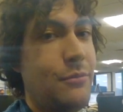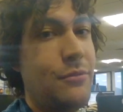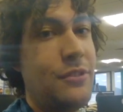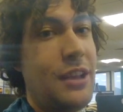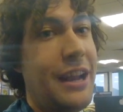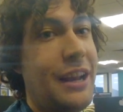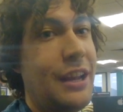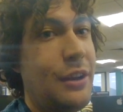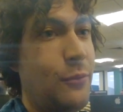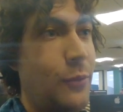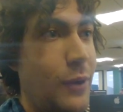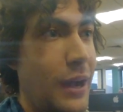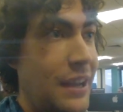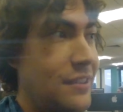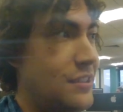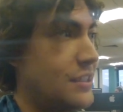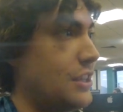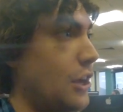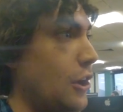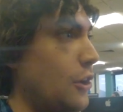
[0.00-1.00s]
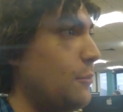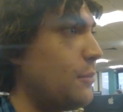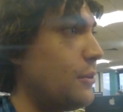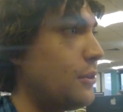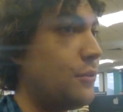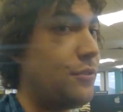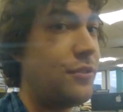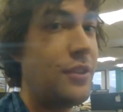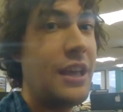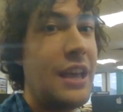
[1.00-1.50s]
telling them where to go,
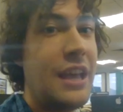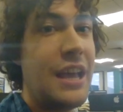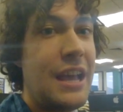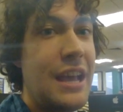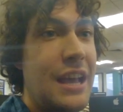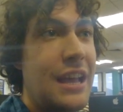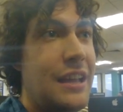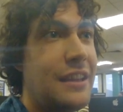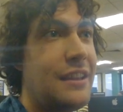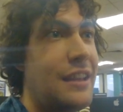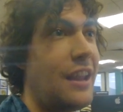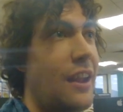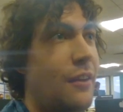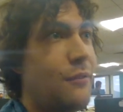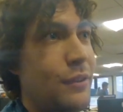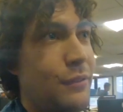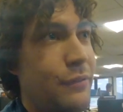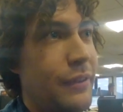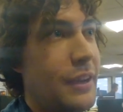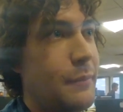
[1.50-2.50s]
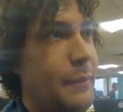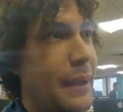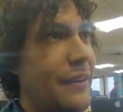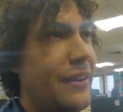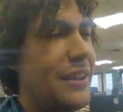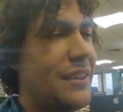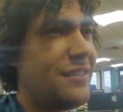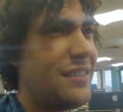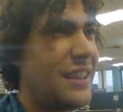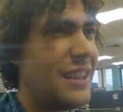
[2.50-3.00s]
because the lovely thing
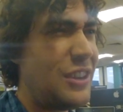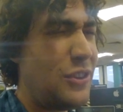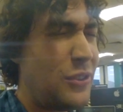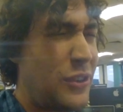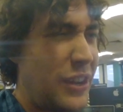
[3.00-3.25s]
about it is that you've